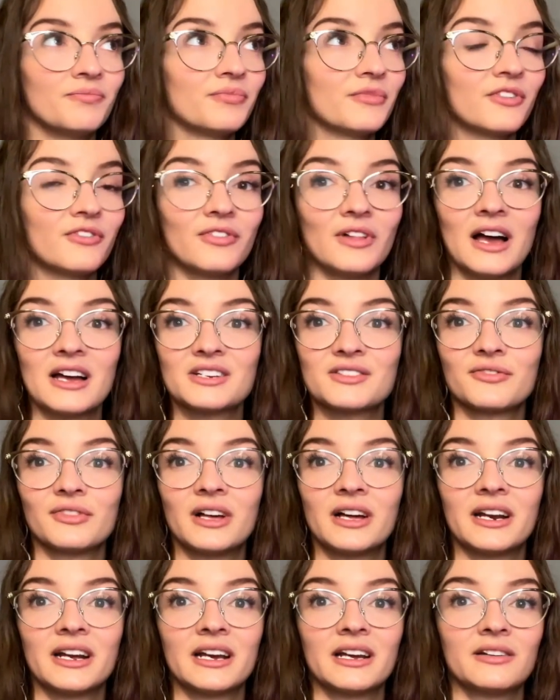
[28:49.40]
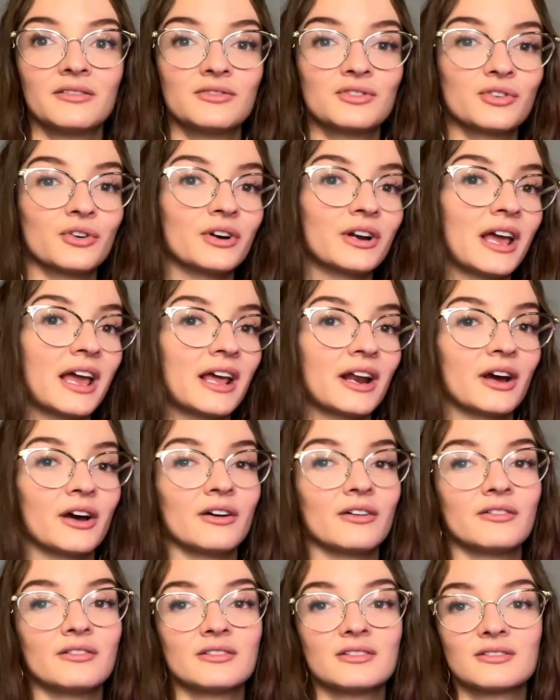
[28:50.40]
flash flooding,
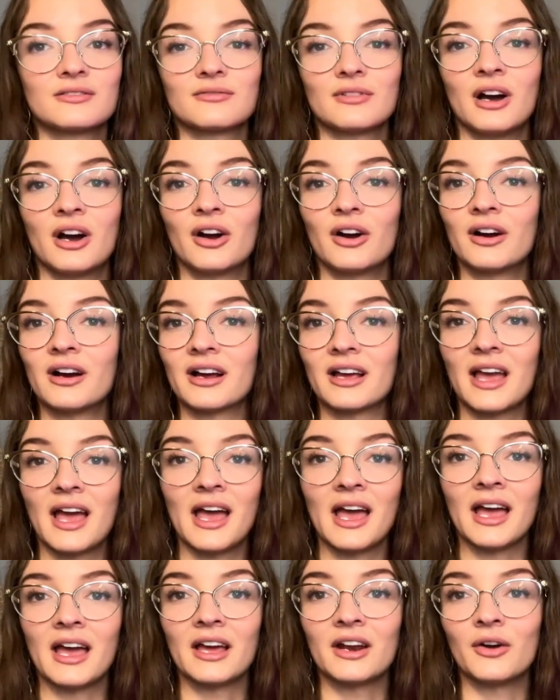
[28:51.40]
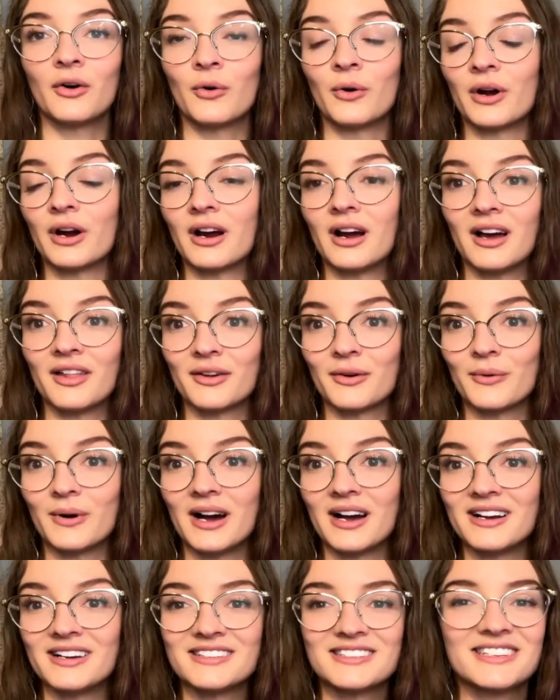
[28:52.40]
tornadoes, a hurricane, or
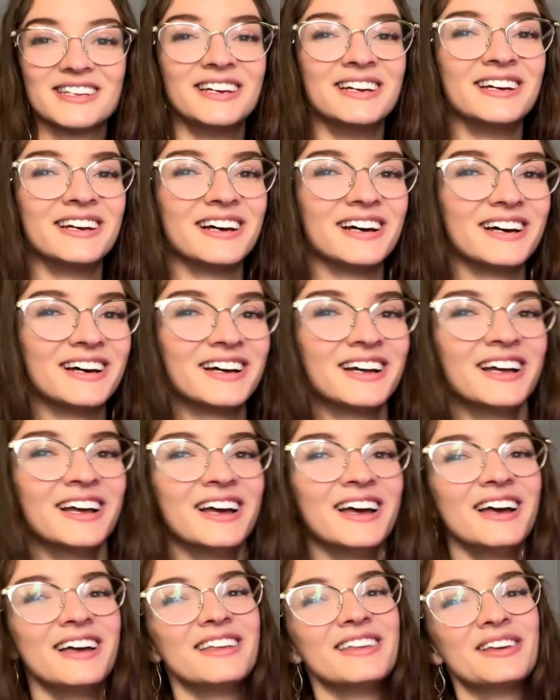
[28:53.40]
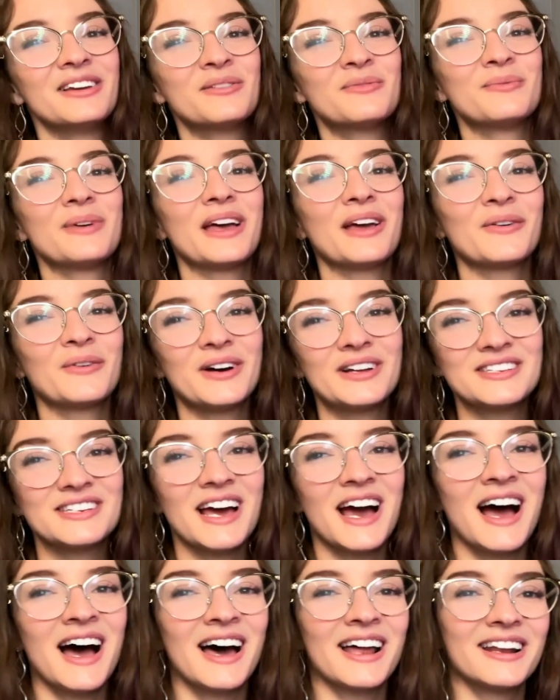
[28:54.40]
otherwise, you may want to
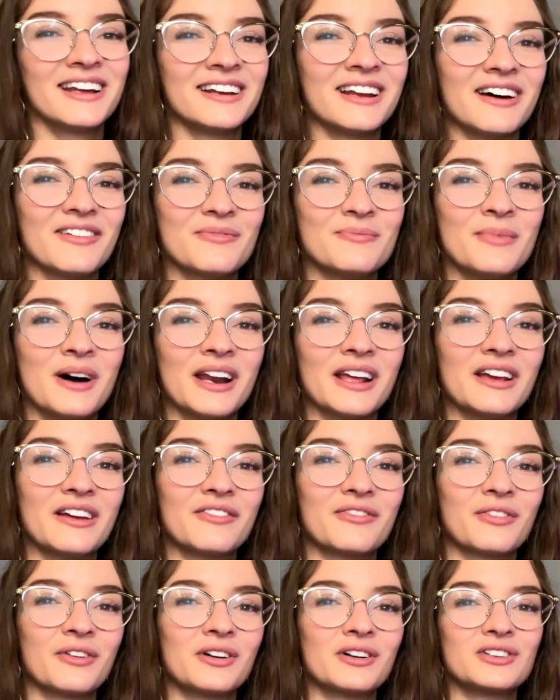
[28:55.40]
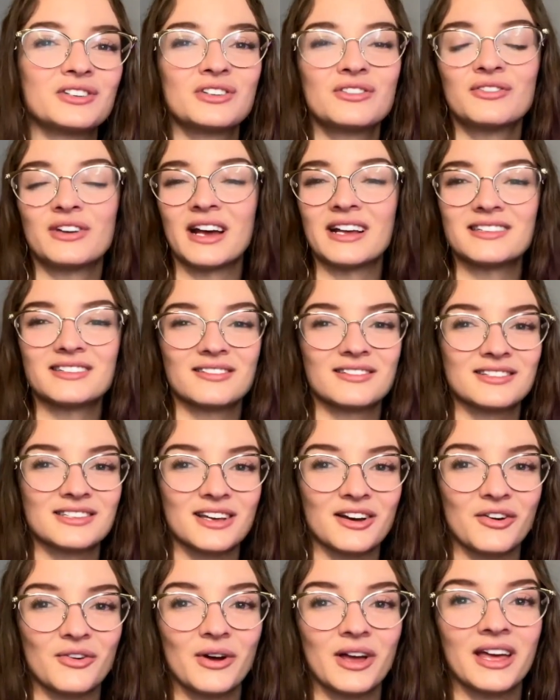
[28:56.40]
add enough money for 2 nights or
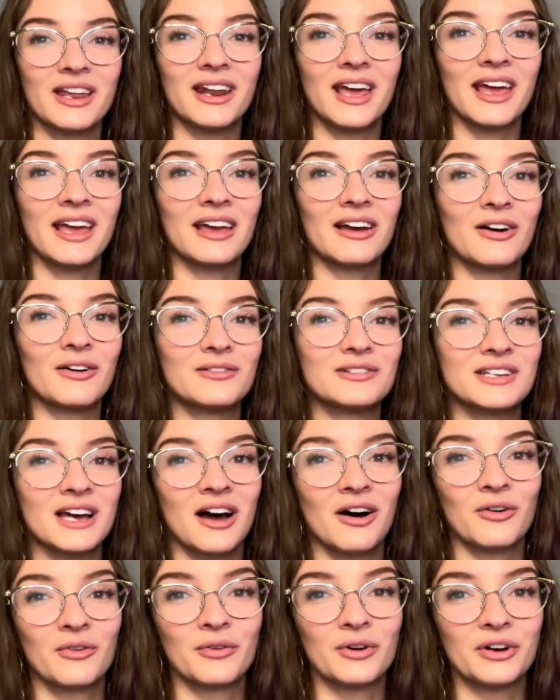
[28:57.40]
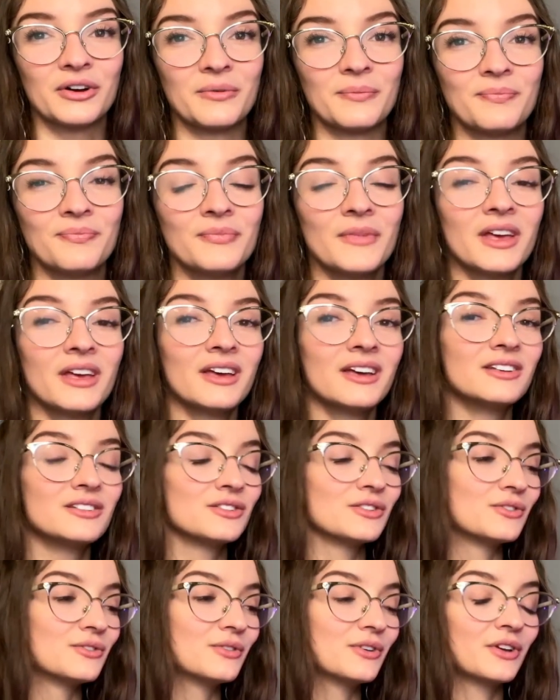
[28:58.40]
so in a hotel room
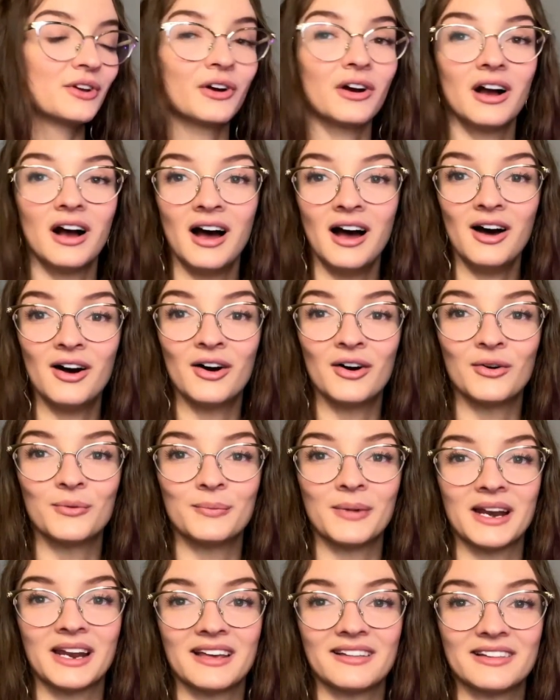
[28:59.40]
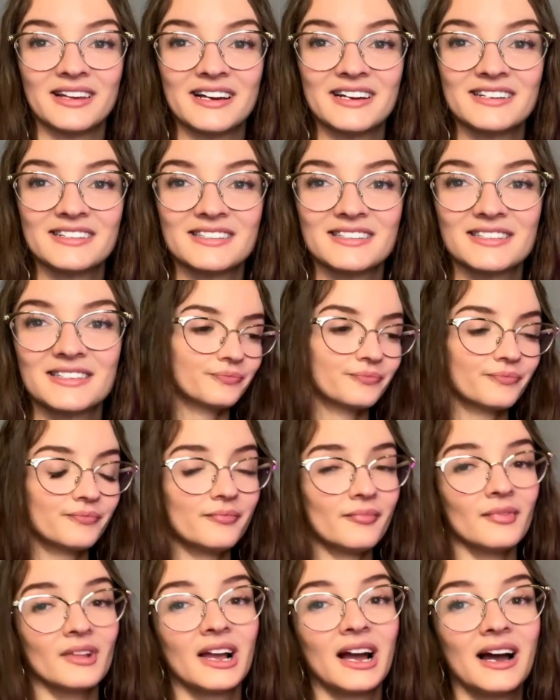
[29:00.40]
to your uh-oh money list.
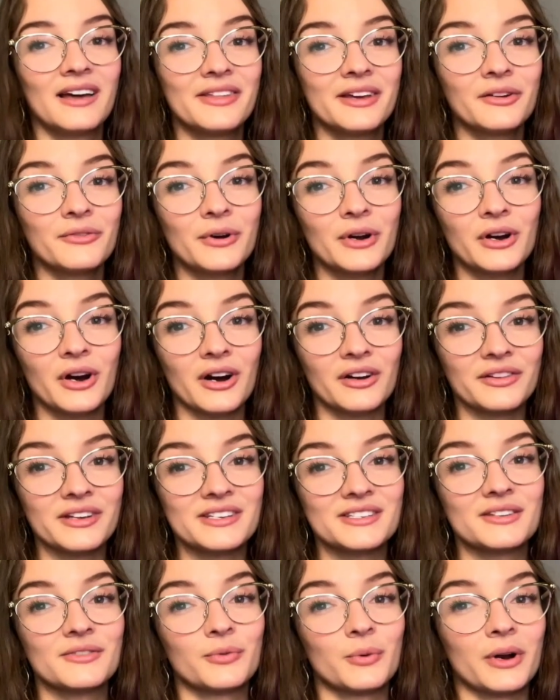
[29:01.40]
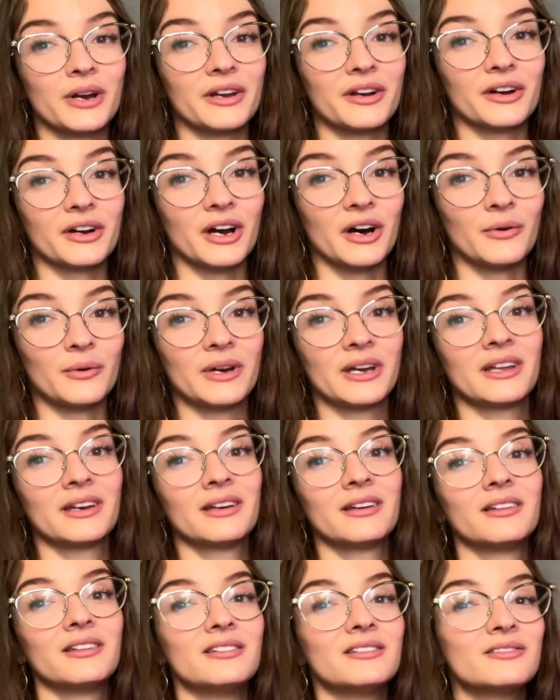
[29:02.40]
I think regardless of where you're going,
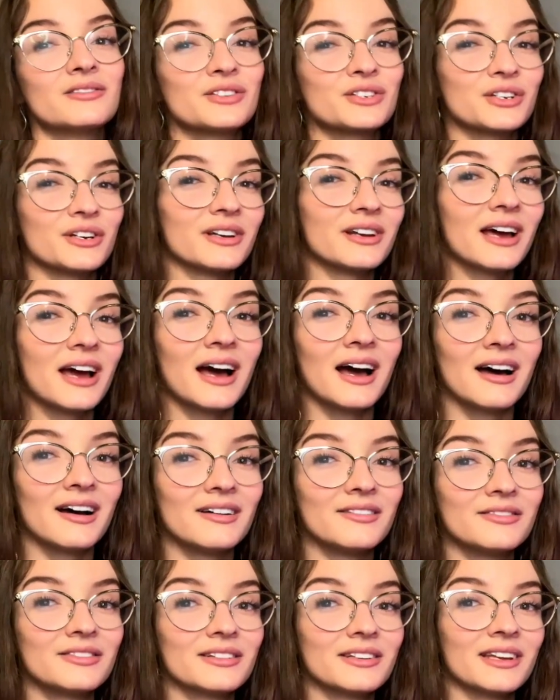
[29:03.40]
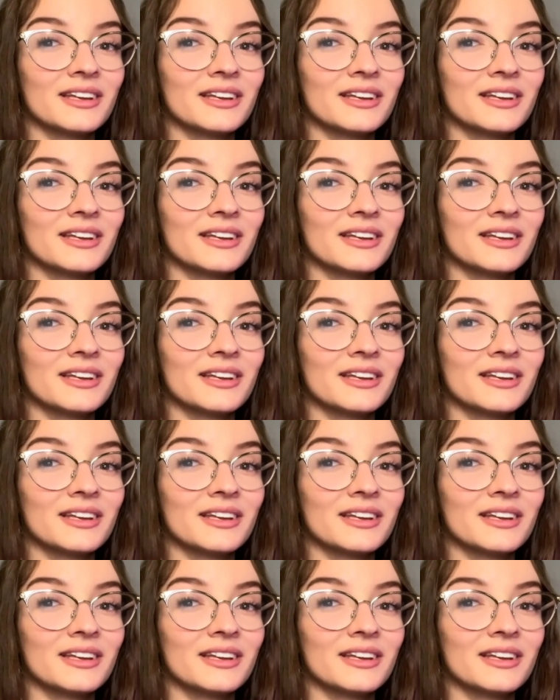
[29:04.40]
you should have,